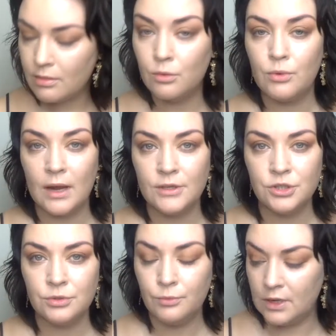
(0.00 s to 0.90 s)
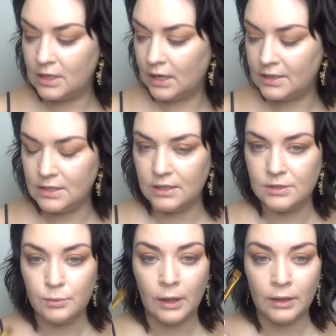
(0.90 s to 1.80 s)
The reddish one that I did
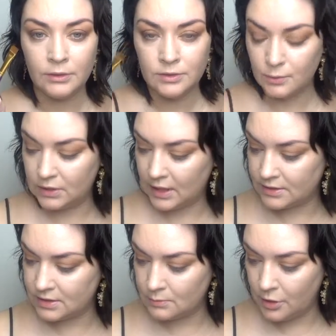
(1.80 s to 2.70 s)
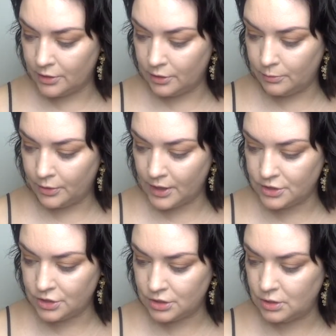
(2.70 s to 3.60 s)
as well with that small little
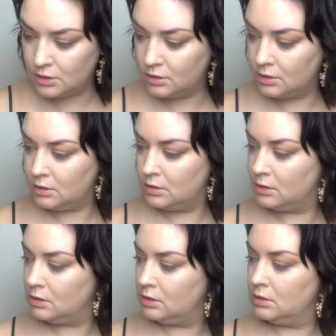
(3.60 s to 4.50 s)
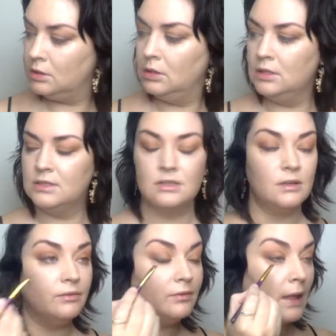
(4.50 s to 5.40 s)
brush. This is
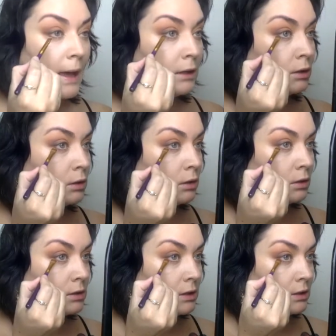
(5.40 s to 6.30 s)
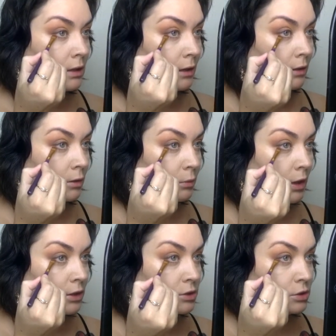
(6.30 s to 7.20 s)
a flat little detailer
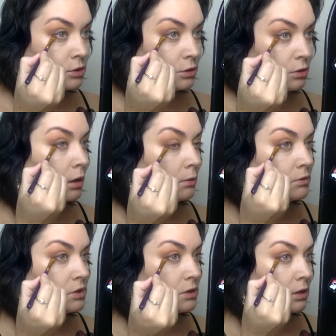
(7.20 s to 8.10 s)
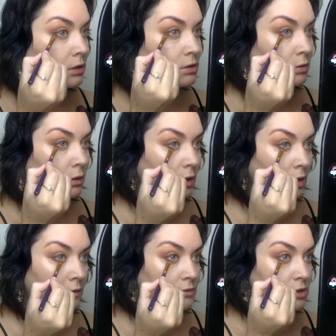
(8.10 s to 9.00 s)
brush, and I'm just going to do it
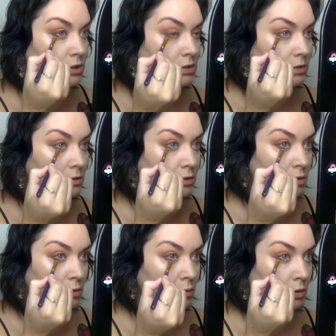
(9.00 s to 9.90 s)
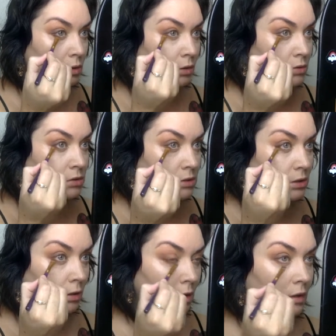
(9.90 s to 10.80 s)
kind of just 2/3,
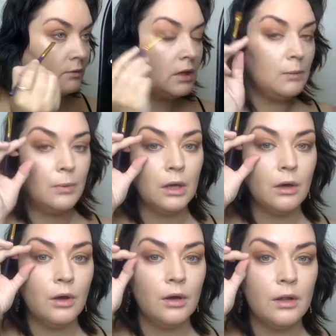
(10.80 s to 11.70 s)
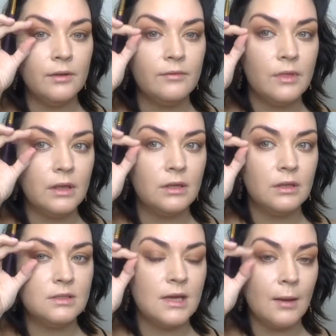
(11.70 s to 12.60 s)
kind of keeping all of the
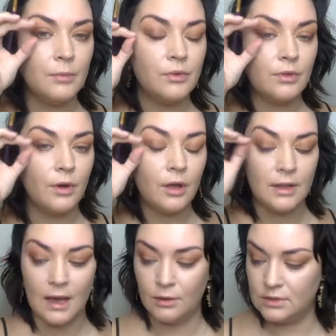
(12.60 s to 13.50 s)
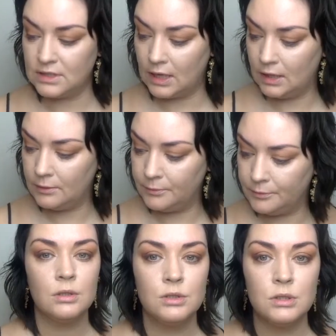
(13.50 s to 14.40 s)
depth on the outside.
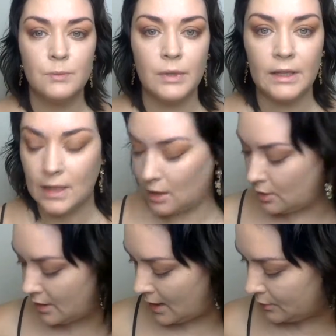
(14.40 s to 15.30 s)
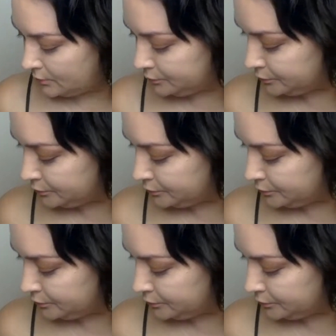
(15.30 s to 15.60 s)
Just blend that all out.